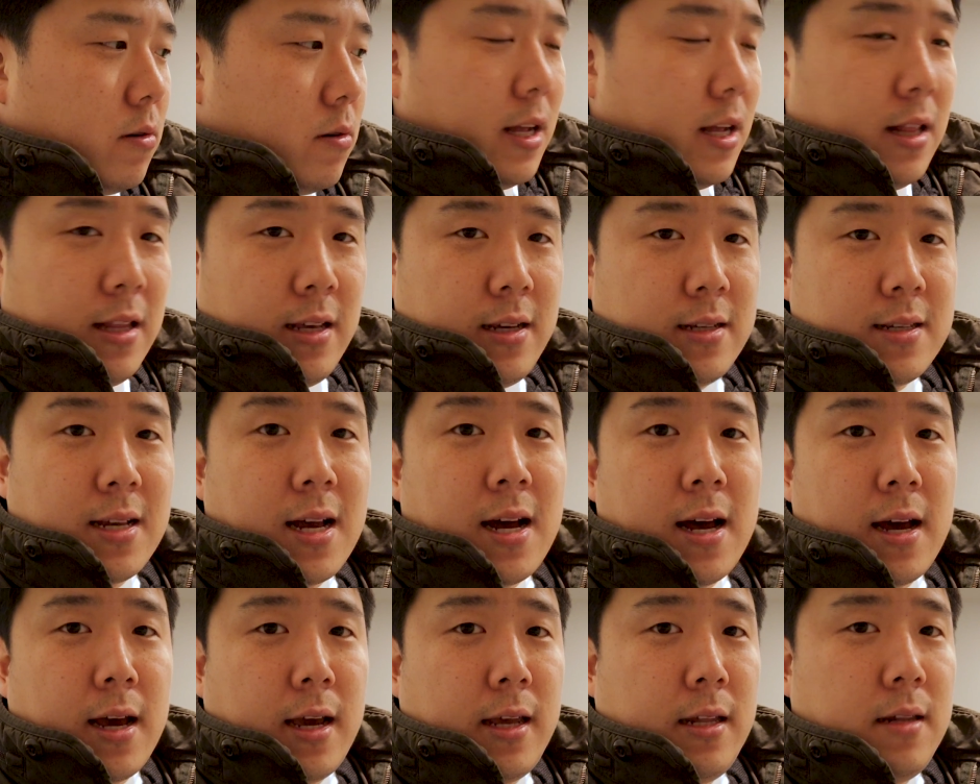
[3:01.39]
at least
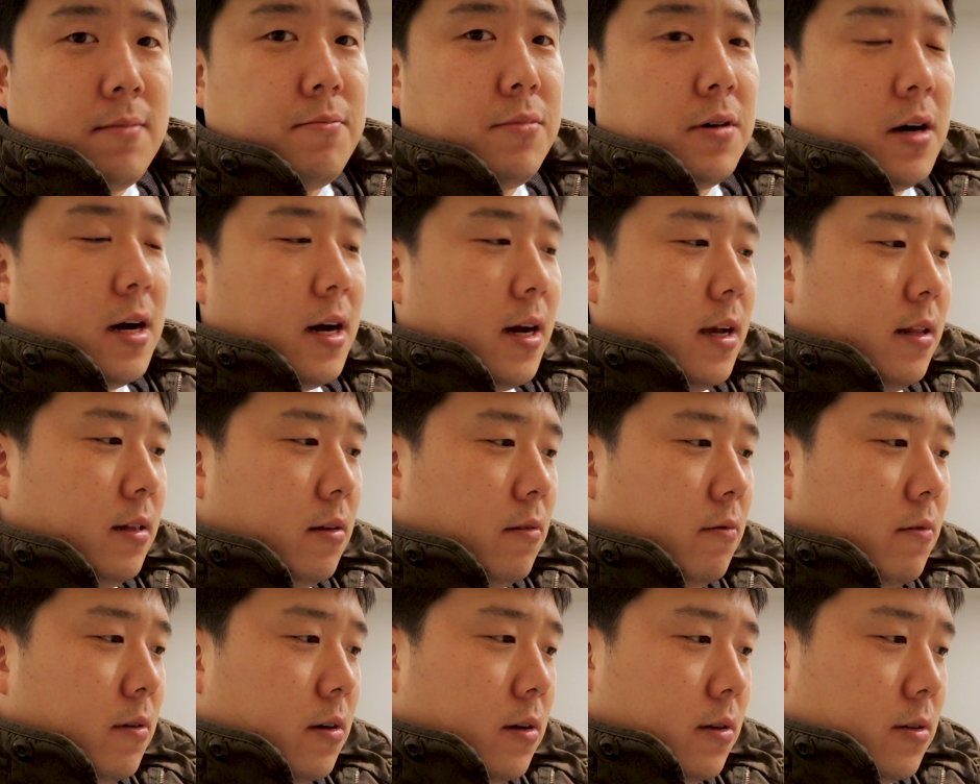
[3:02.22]
hide behind
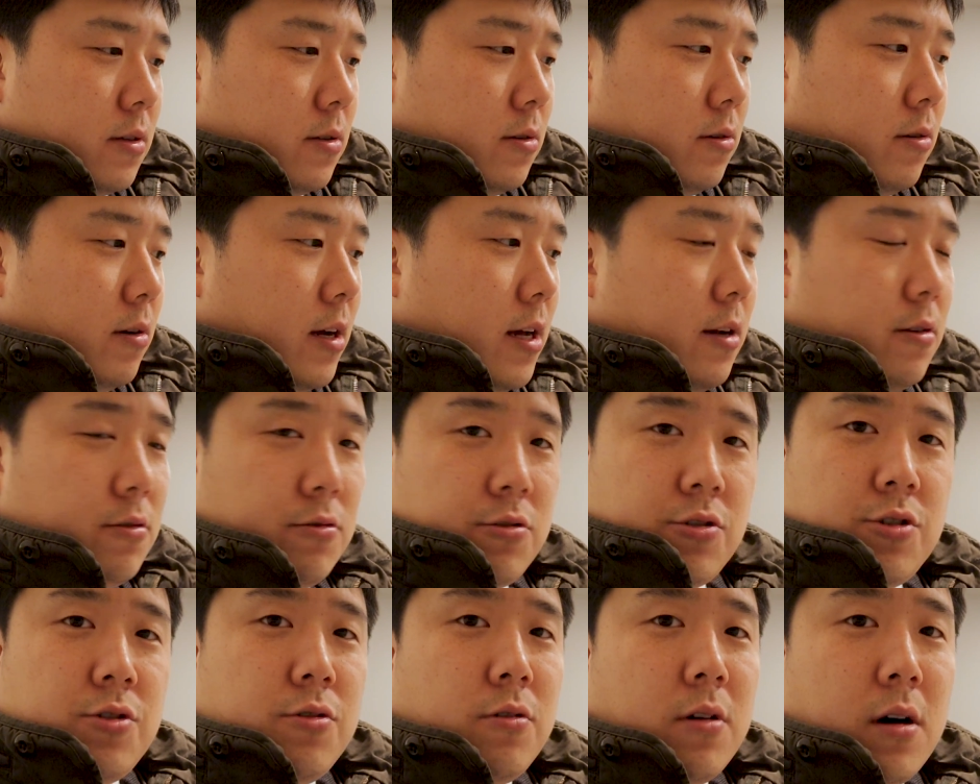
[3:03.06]
the wall so I
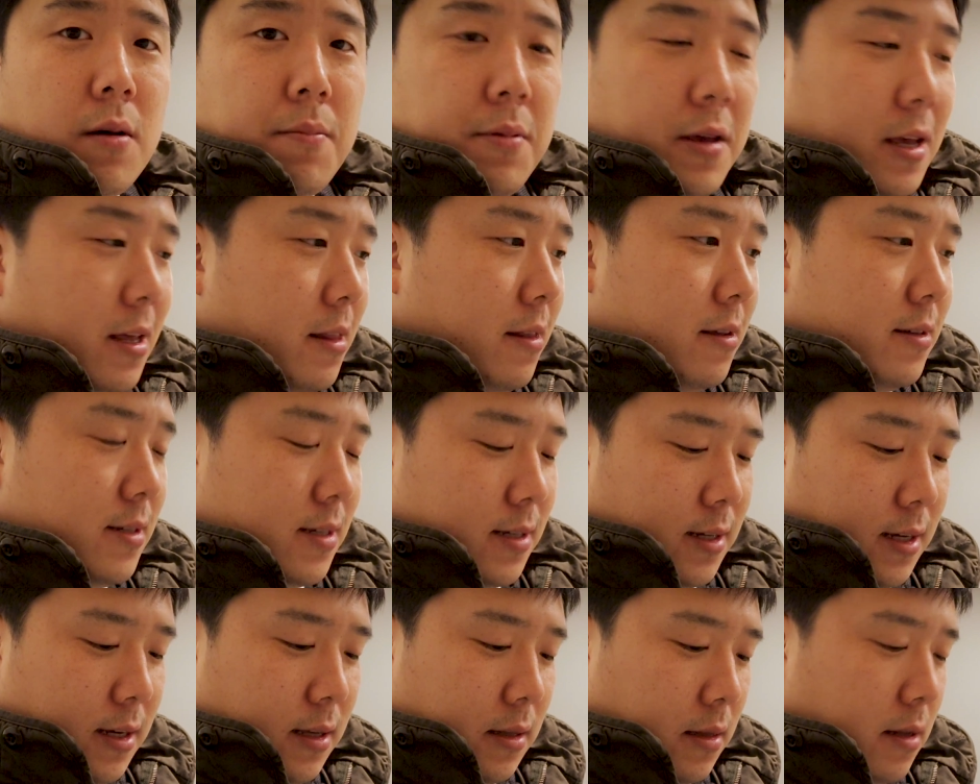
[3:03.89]
don't show up in the
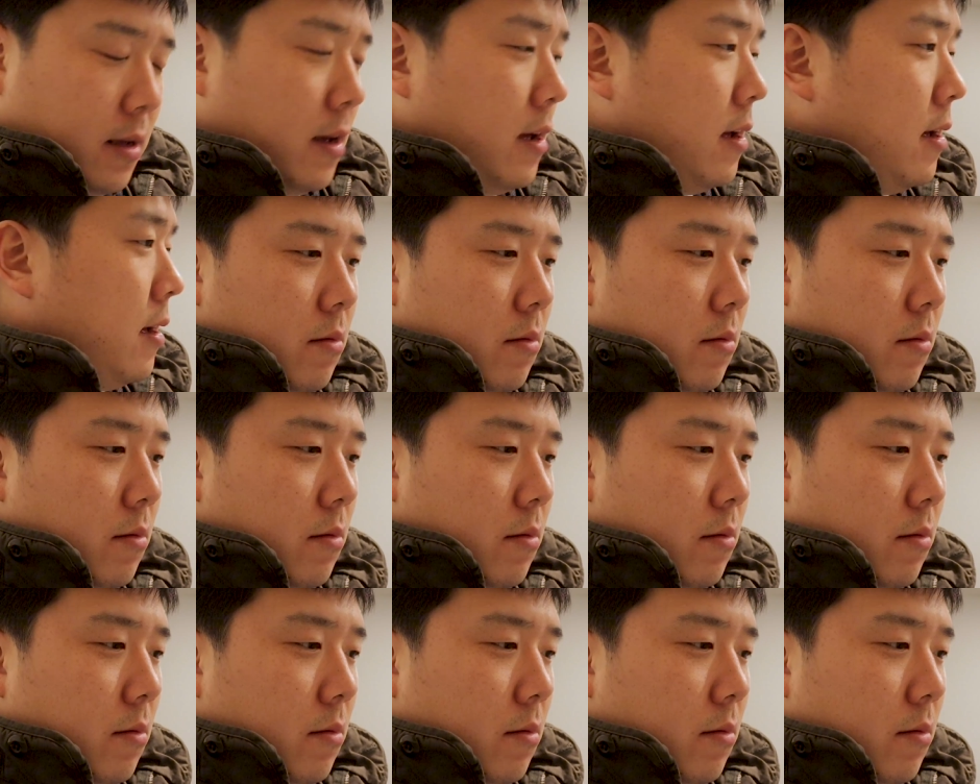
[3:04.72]
scene